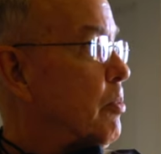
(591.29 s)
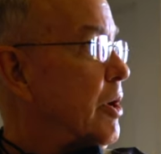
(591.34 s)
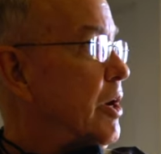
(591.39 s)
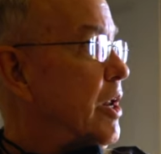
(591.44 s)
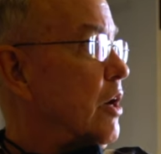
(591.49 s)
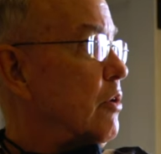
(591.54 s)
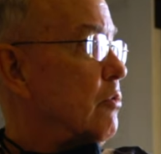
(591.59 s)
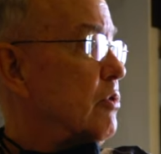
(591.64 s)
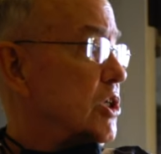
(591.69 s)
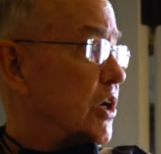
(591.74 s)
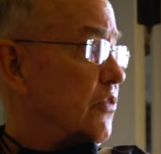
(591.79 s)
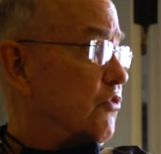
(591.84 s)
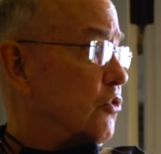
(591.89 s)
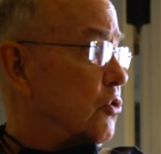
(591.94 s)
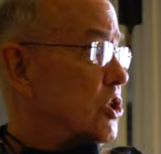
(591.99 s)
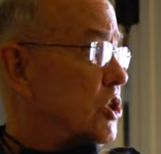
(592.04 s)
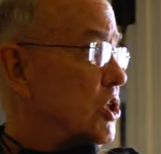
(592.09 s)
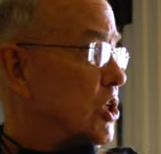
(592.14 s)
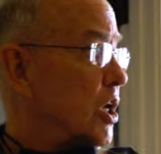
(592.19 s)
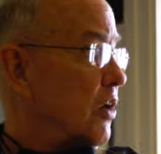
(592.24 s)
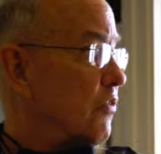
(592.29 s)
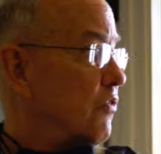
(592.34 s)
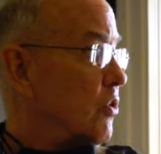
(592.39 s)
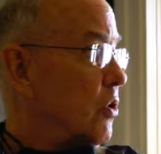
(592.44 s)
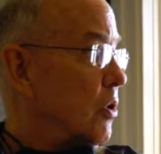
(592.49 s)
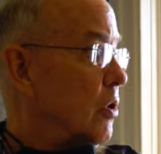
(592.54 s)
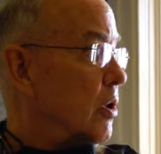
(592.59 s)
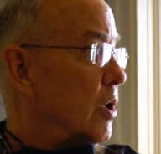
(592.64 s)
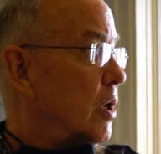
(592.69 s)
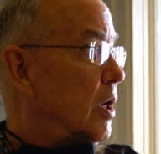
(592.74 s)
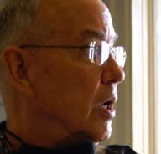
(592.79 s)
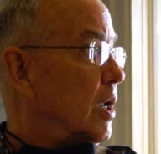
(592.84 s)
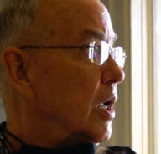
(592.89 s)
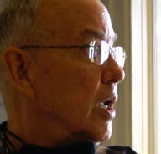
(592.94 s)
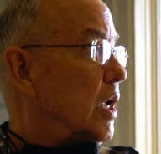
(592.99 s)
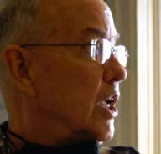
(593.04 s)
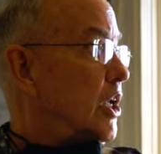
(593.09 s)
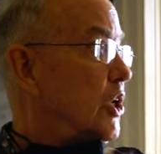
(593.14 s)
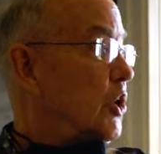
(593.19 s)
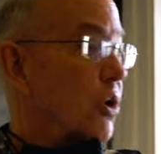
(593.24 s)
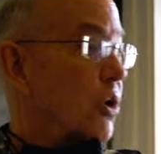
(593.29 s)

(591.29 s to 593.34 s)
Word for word: Burnett was the first governor. He